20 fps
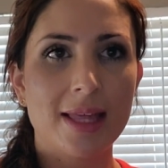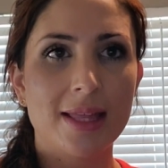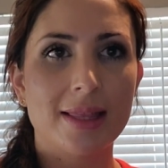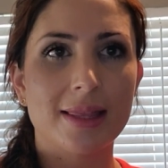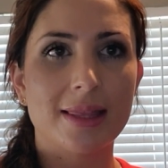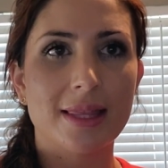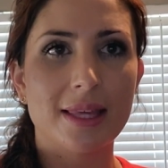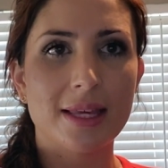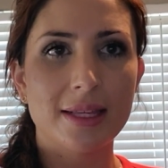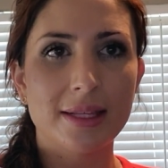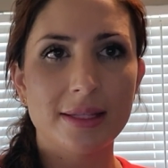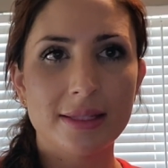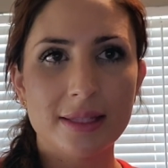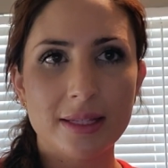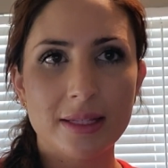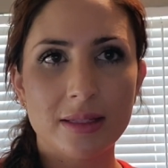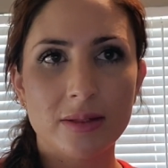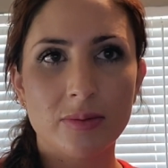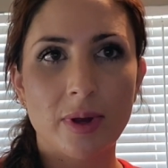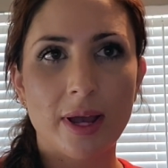This
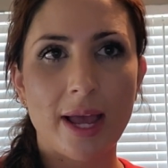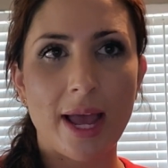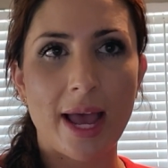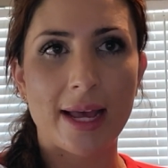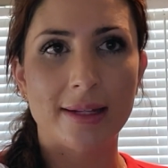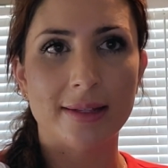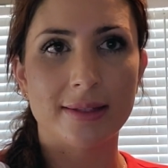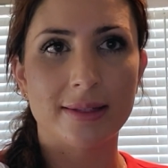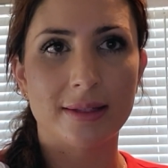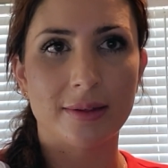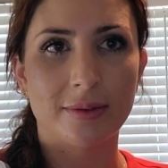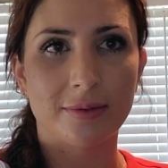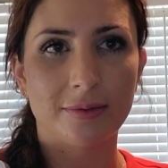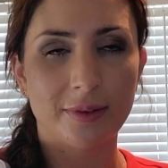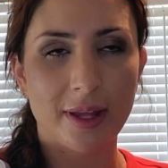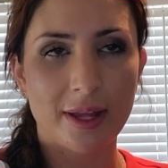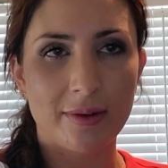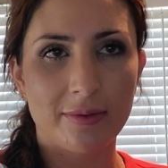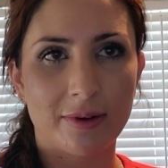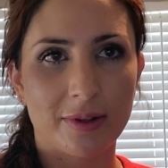is what adds the
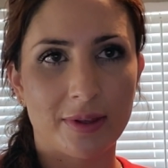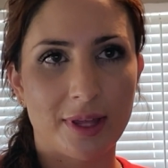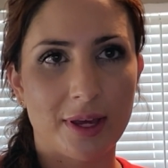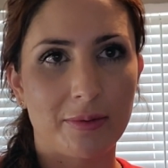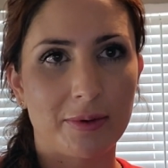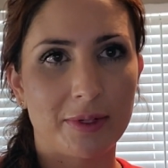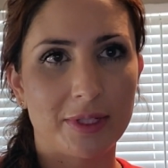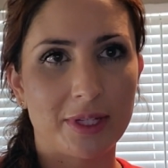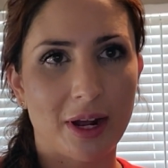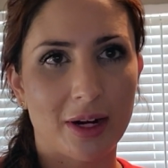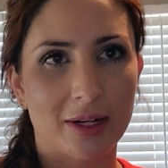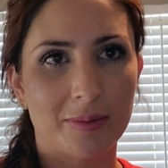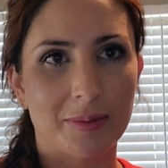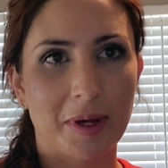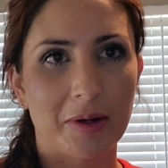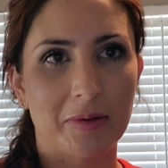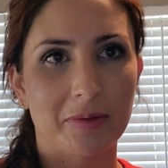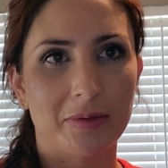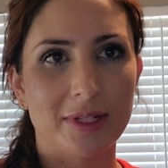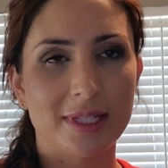flavor that we talked
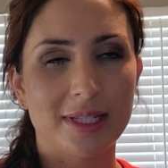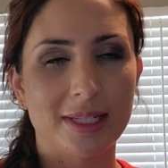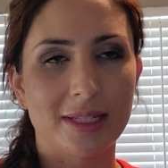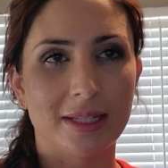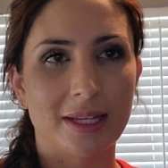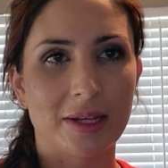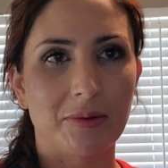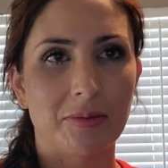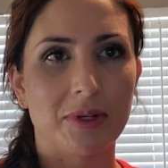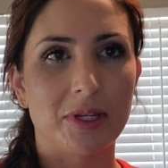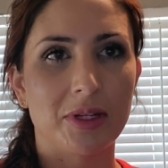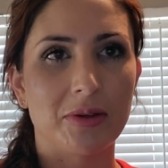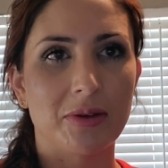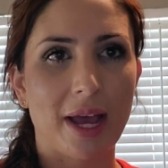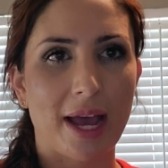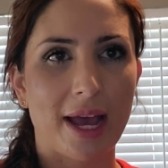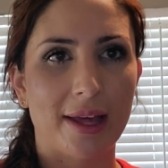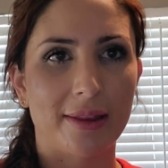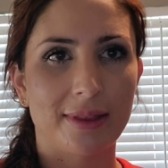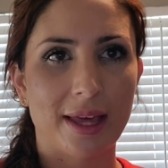about recently. When you
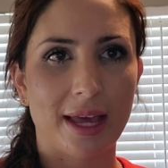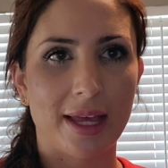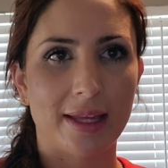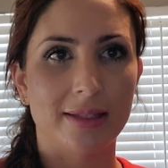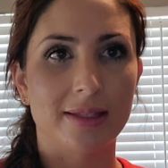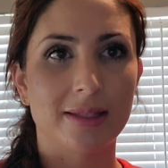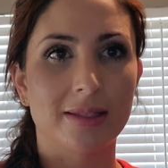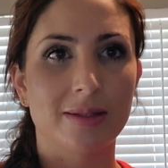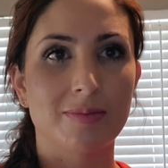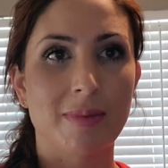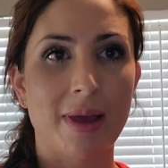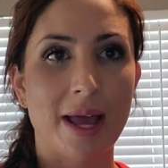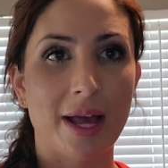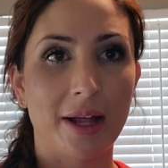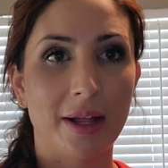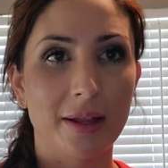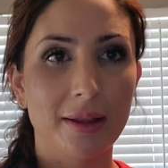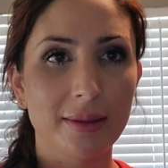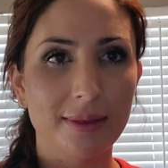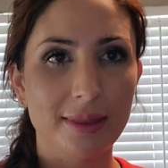add that
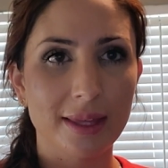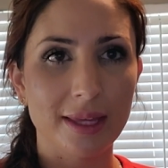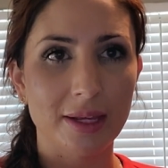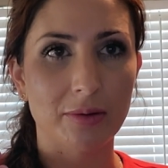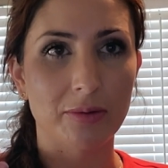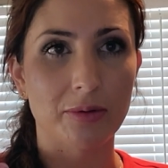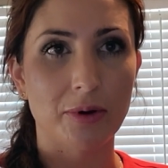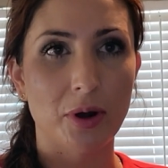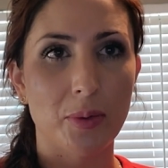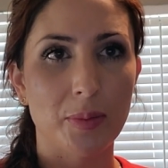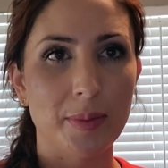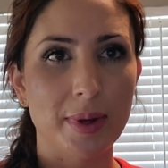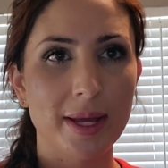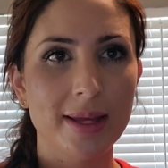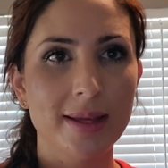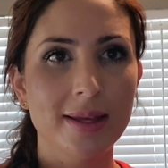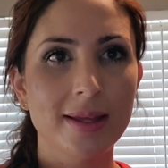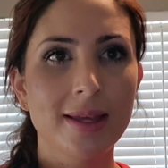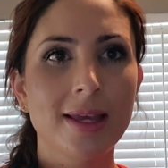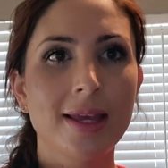smell, the
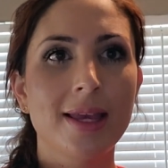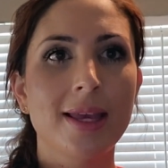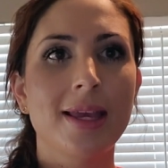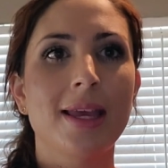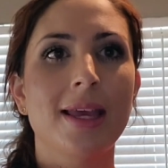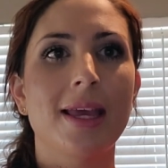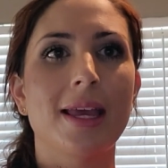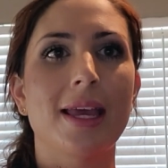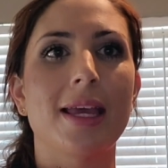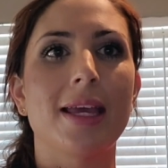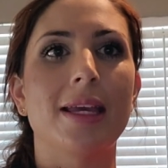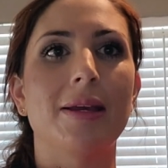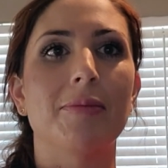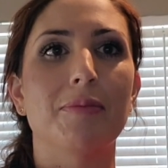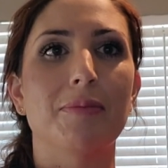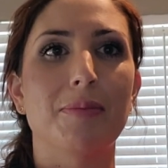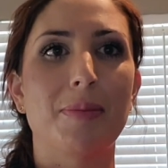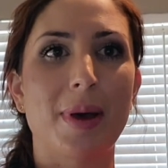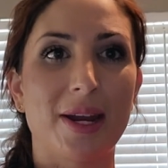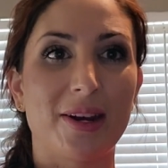aroma, it
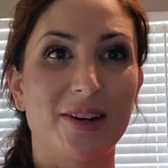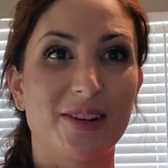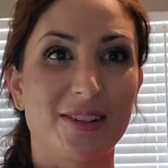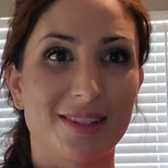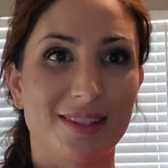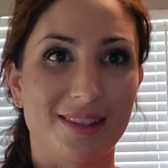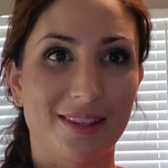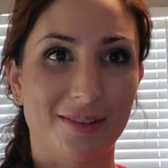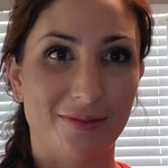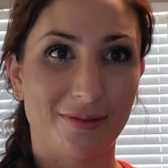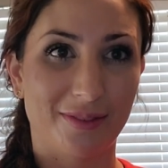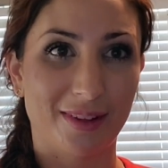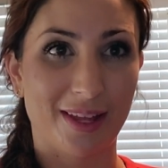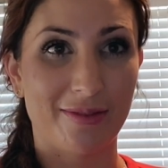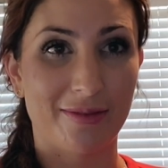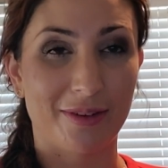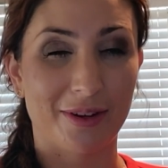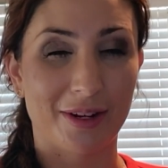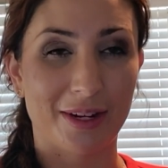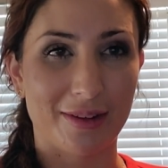betters the
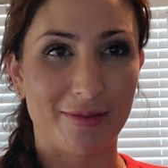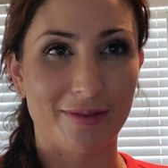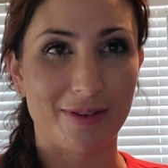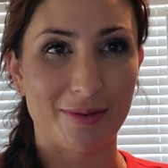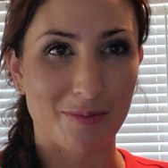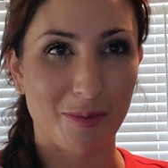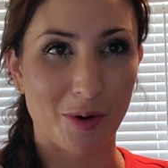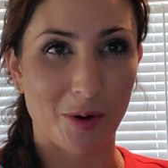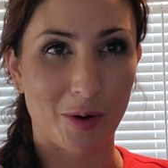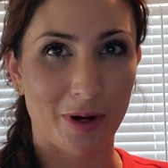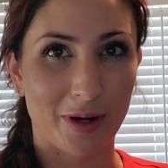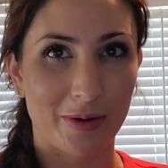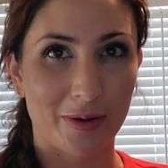flavor even more.